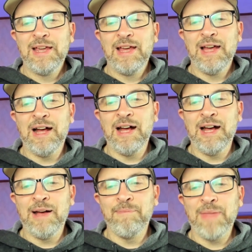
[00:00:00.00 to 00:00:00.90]

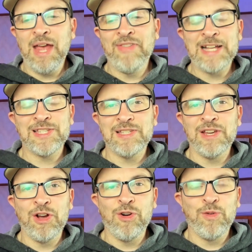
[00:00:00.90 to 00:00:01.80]
And that's,
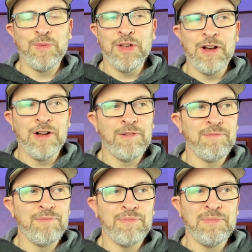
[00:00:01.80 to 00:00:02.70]

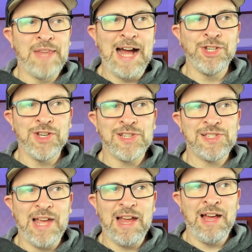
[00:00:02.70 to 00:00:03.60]
not
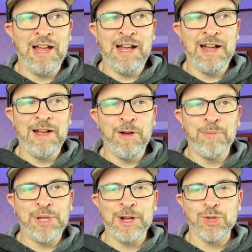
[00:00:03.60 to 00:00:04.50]
just a
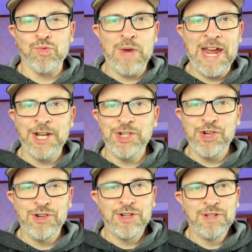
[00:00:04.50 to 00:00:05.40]
player's
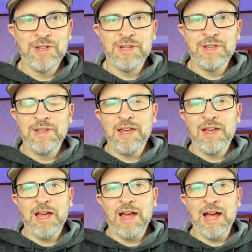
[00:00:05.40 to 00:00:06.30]
range,
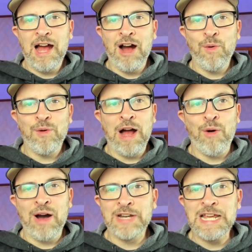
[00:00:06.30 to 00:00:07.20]
how
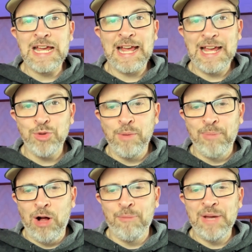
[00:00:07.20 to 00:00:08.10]
often he can get to a
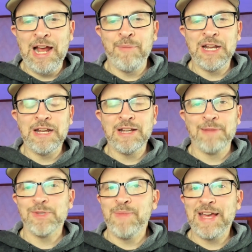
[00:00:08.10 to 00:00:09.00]
ball, but how many
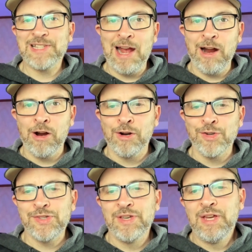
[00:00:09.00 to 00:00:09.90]
times he makes
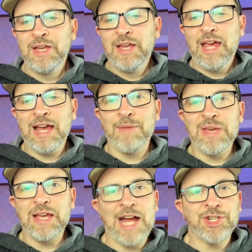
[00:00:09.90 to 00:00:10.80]
errors. It can
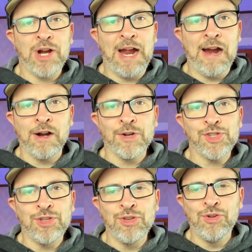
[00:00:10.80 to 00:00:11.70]
be catcher errors
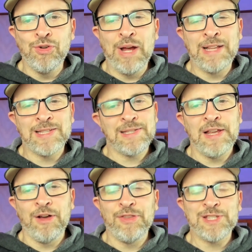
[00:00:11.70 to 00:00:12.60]
too. And,
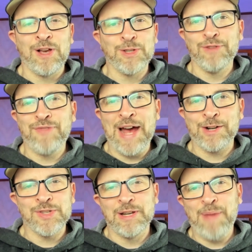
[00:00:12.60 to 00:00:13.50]
this also
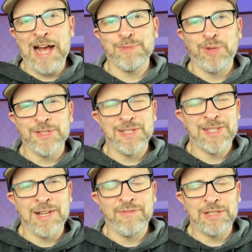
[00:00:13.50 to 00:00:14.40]
factors into pass balls and
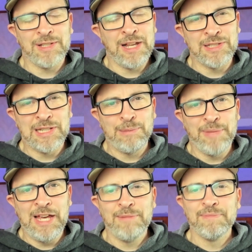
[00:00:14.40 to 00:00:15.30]
stuff a little bit,